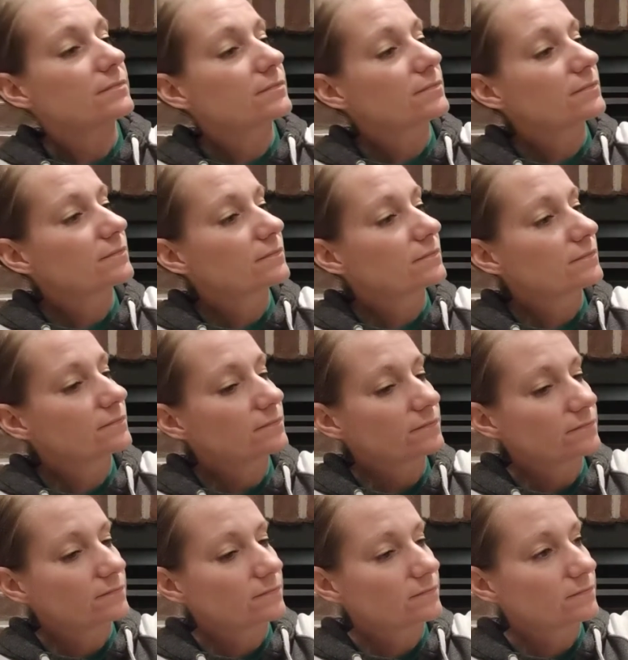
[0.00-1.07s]

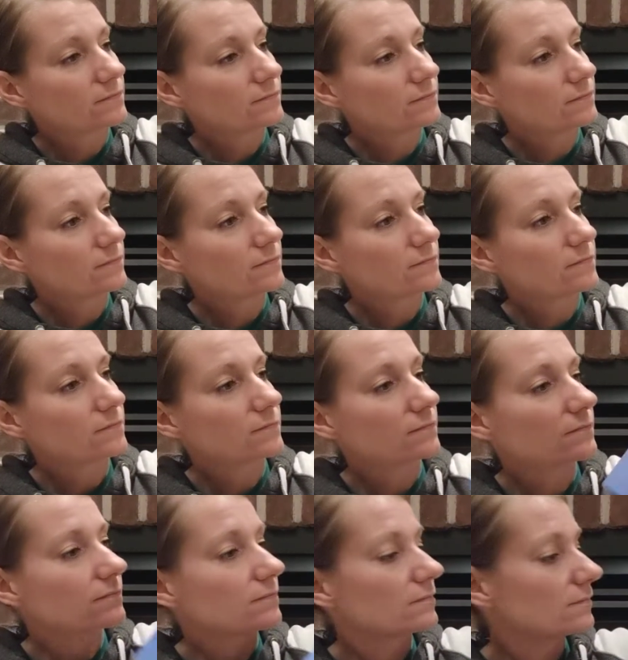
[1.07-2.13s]

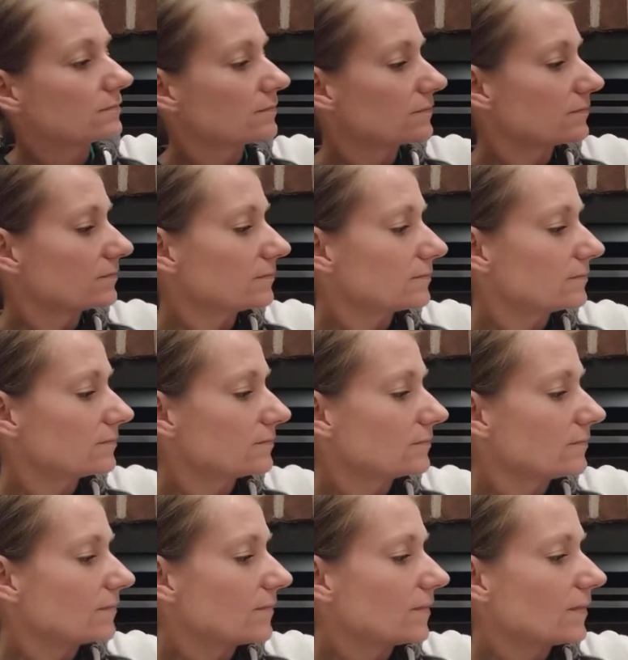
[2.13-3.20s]

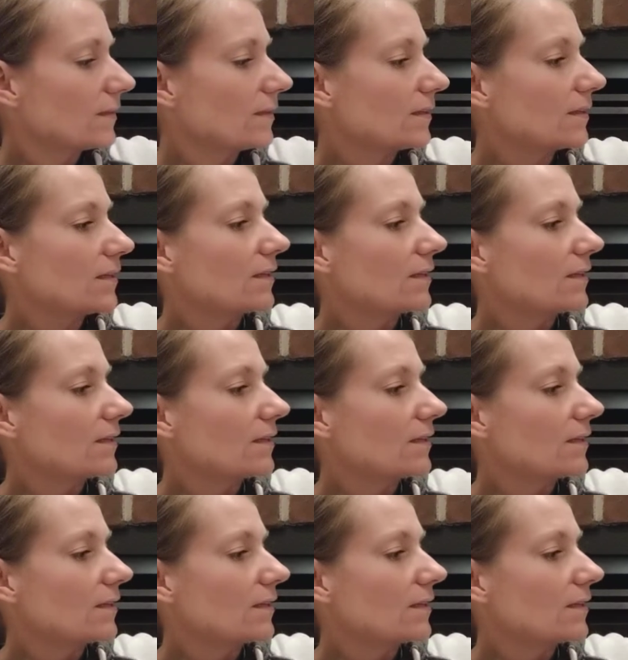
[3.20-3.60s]
Nobody speaks.